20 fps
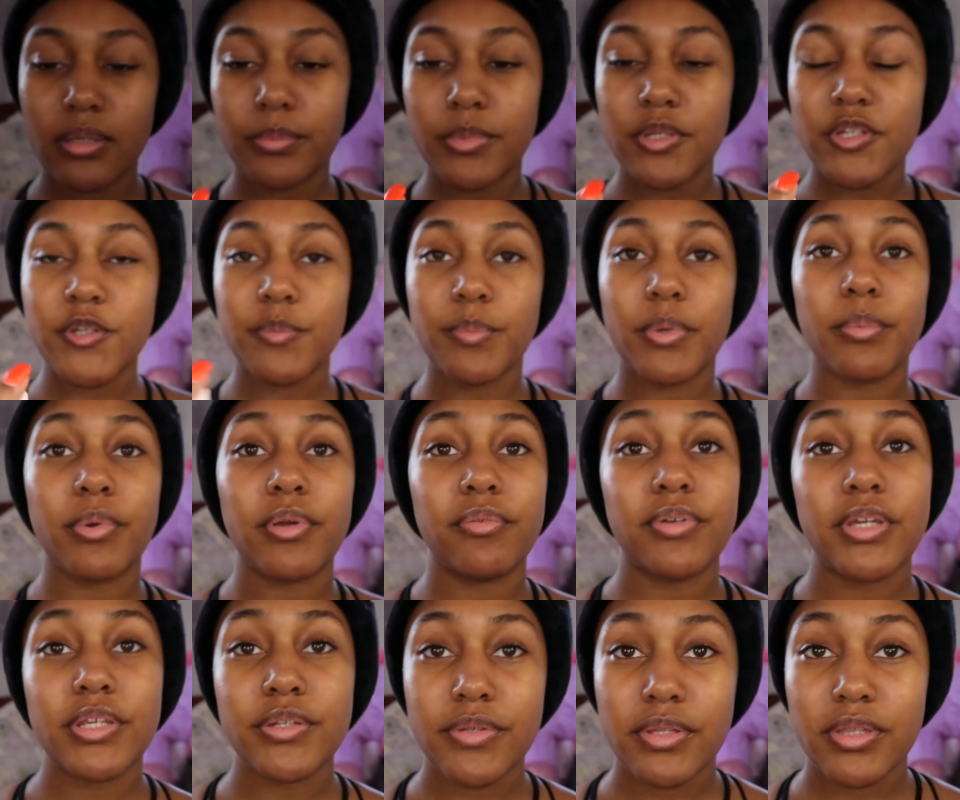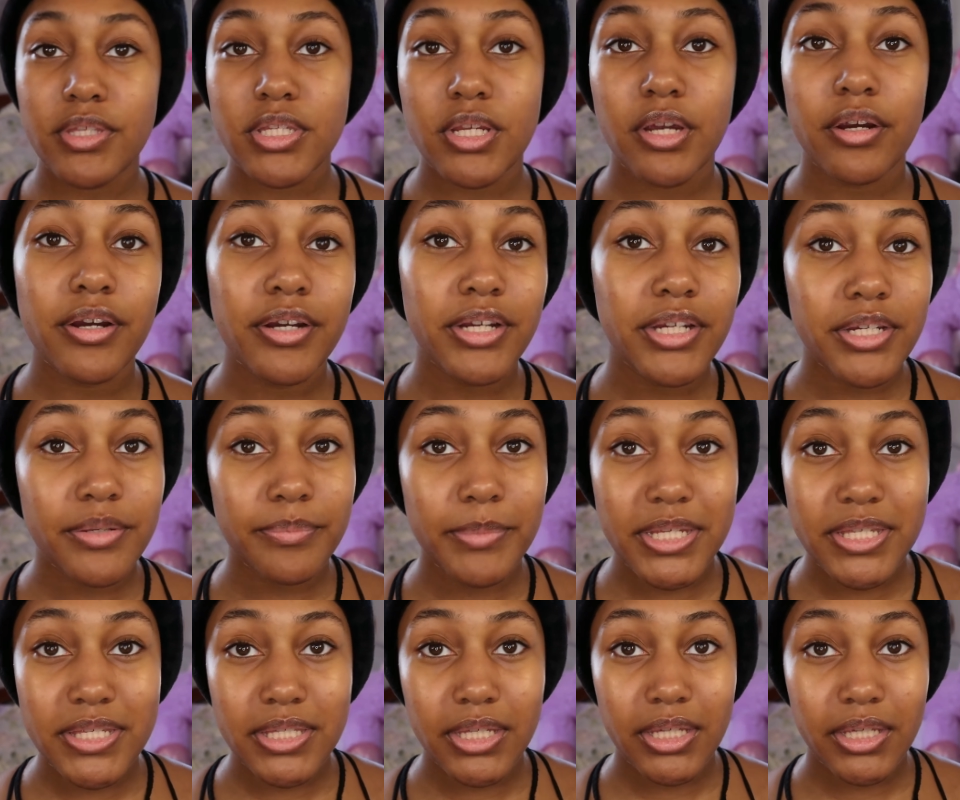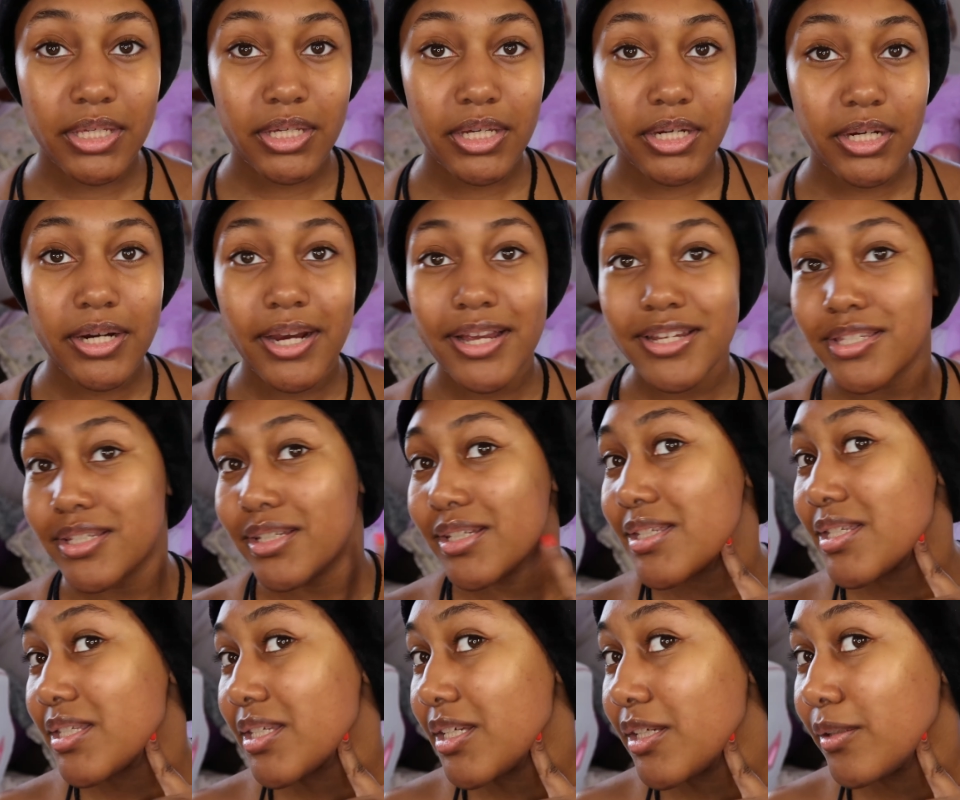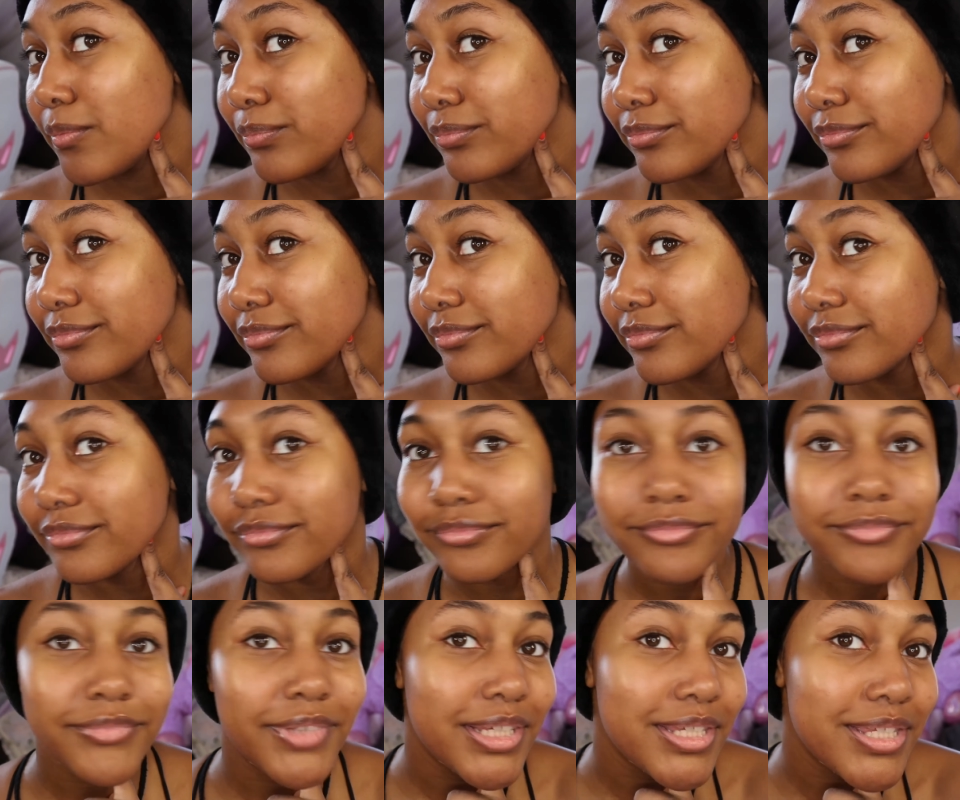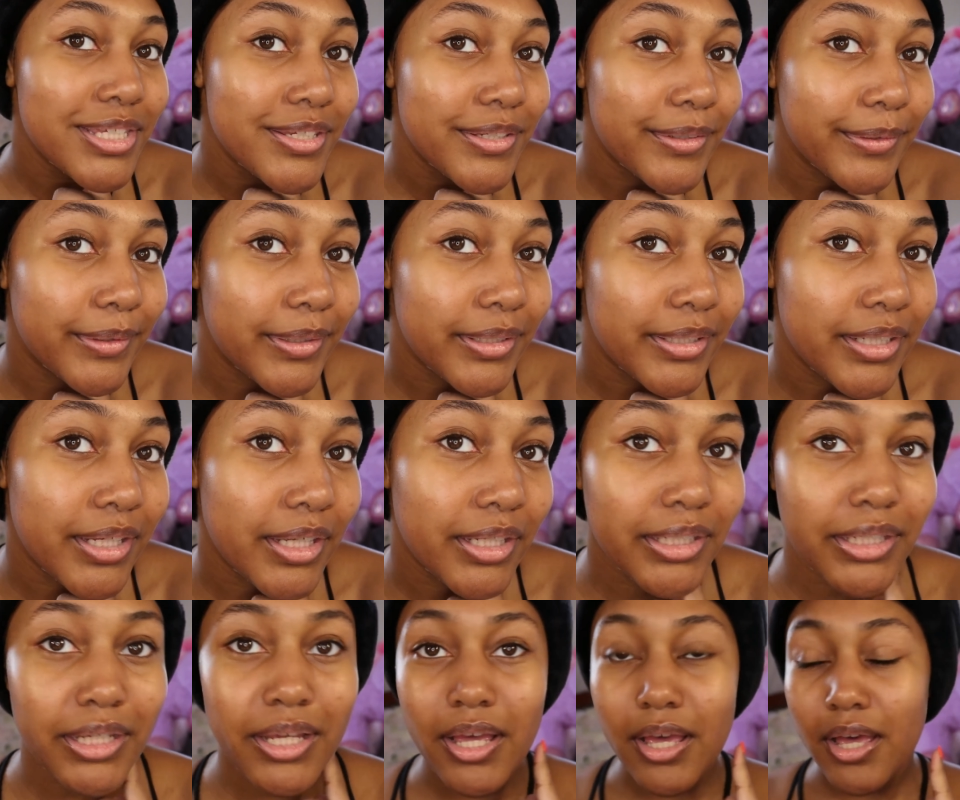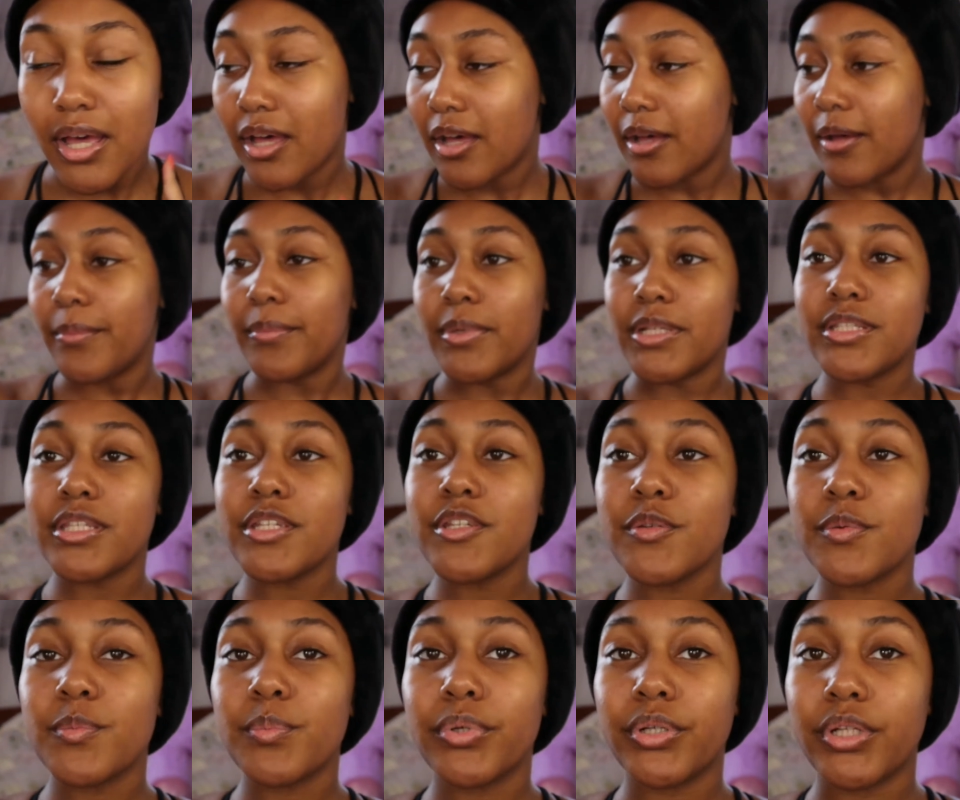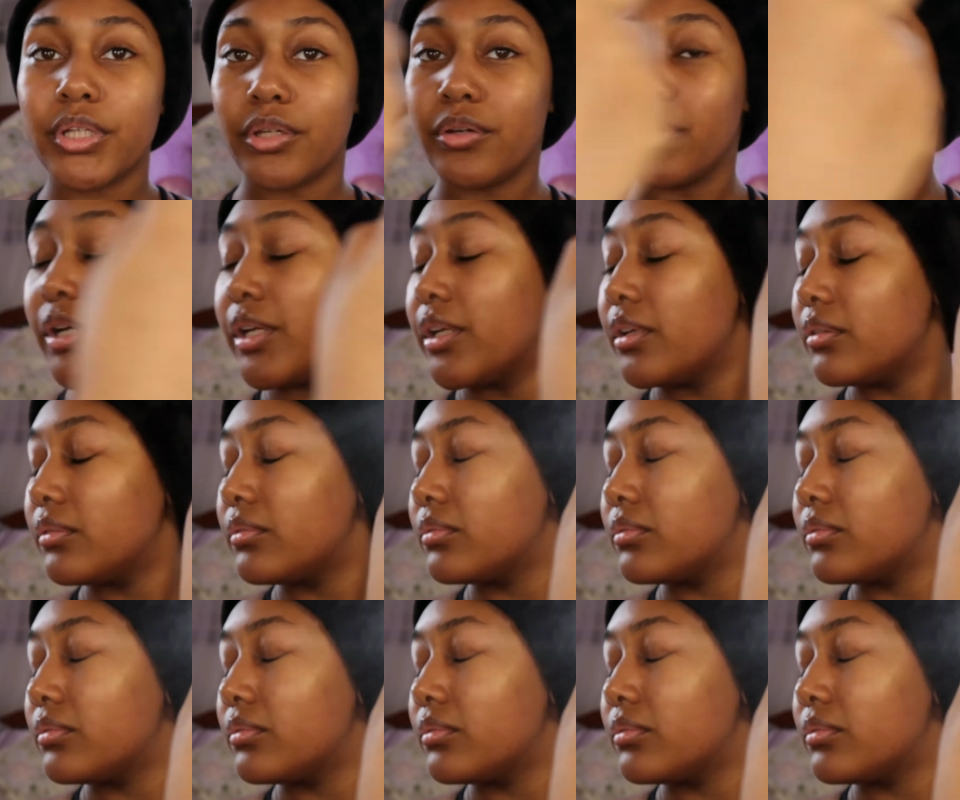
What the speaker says: I'm gonna spray my face with this. I already did my skincare, as you can see. Skin's already done. My skin's been pretty good.